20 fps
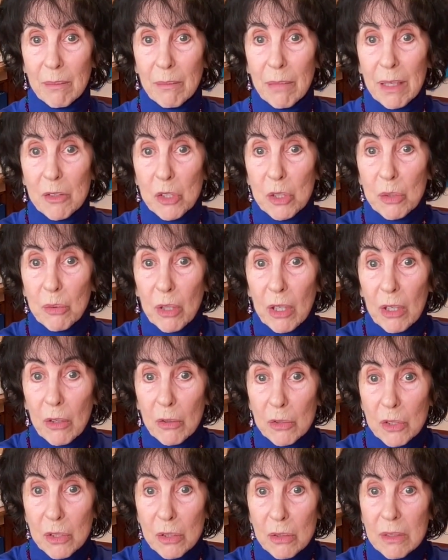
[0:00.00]
sometimes you were
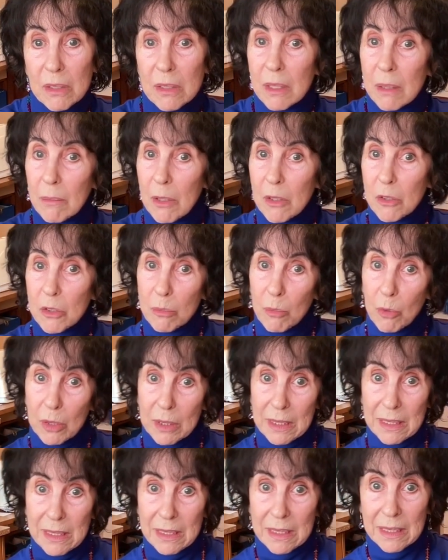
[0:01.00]
closer and sometimes you're more
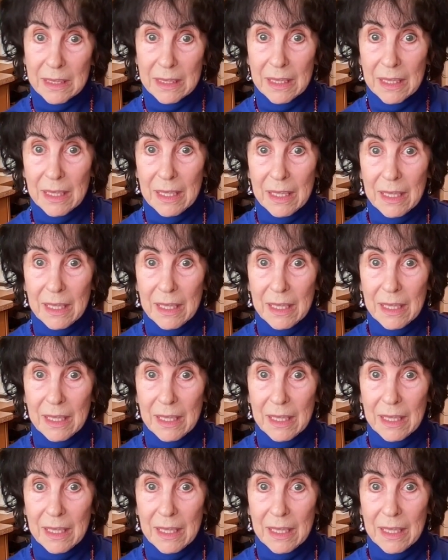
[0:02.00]
distant.